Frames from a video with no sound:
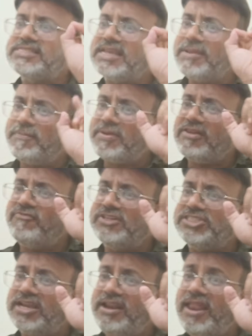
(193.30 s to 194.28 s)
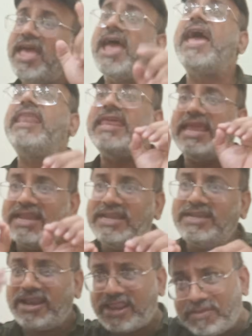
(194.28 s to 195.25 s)
cerebral fissure and
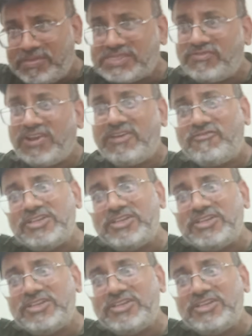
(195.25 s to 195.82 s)
interhemispheric